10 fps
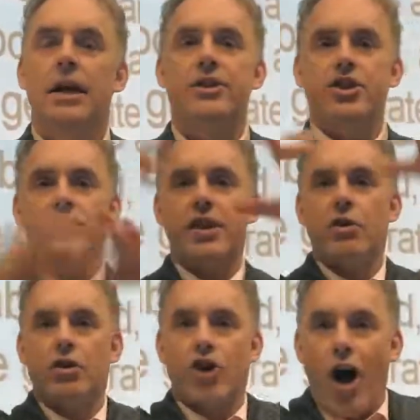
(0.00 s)
It's just that
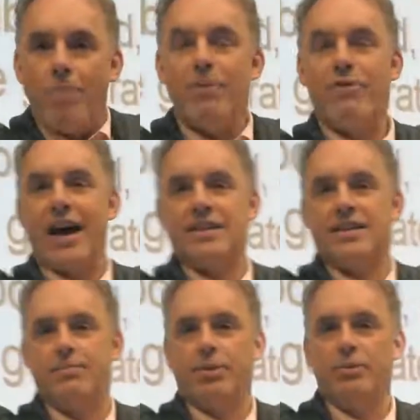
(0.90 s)
on top of that
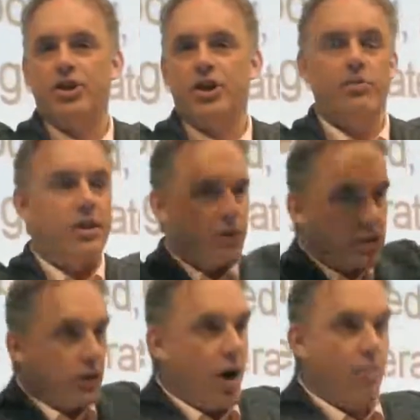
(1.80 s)
simple machinery,
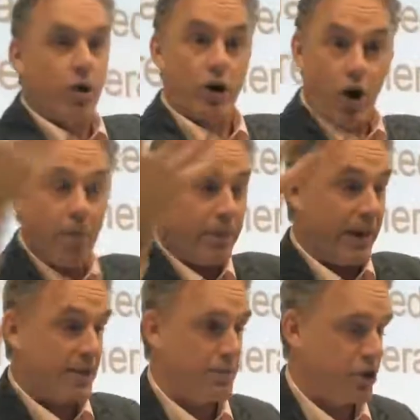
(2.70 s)
there's a lot more
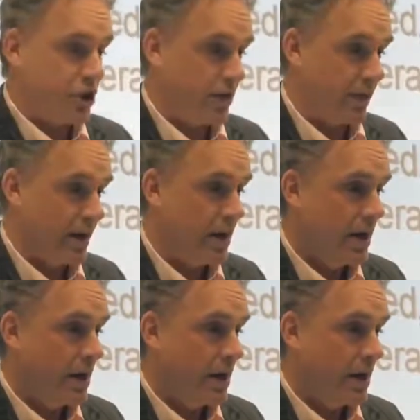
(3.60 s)
complex machinery.